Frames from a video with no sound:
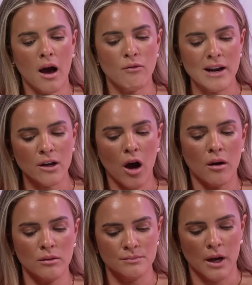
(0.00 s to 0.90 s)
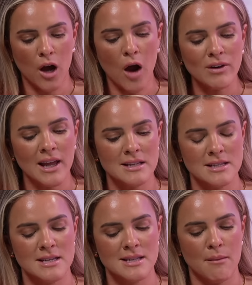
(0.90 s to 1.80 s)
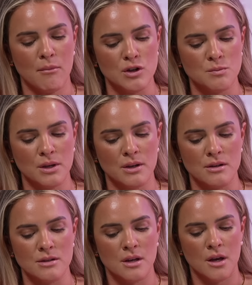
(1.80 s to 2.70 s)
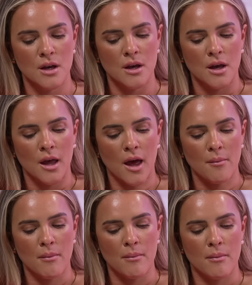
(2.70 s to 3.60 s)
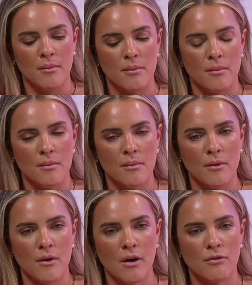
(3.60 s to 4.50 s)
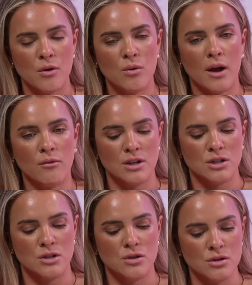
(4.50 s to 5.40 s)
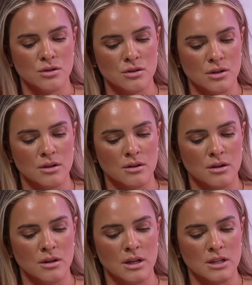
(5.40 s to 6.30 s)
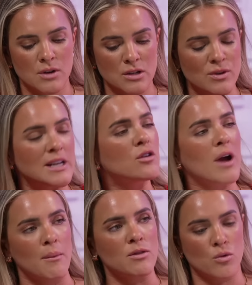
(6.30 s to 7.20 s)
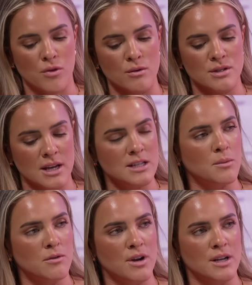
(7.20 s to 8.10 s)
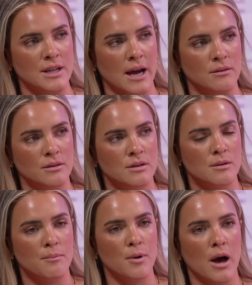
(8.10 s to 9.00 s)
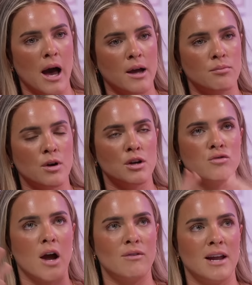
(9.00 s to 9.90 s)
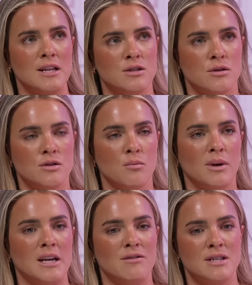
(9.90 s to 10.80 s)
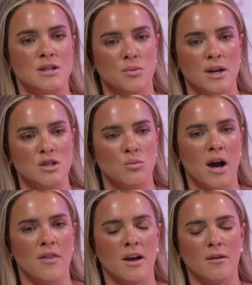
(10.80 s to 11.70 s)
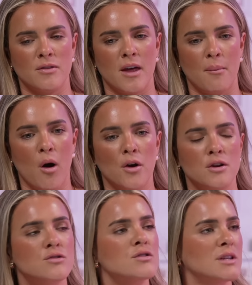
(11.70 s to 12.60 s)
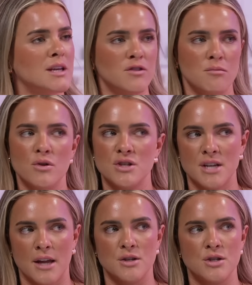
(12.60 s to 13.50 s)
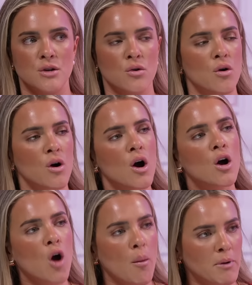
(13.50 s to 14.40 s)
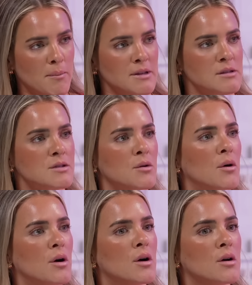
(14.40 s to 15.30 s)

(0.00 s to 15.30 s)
I really can't I can't relate to this that much because um, I feel like Richard does is is really great with all those things that we've written down. Mm-hmm. But I'm going to try and relate to somebody in a situation where their their partner doesn't give them much attention or compliments or.